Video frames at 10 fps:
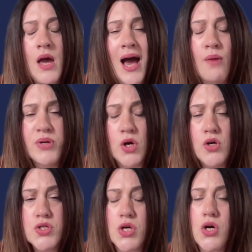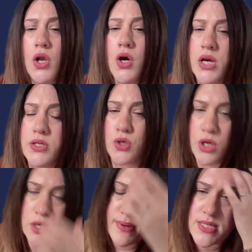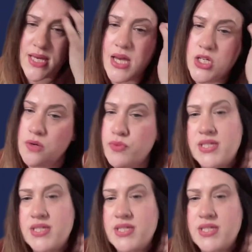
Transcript: And we'd also look at documentation and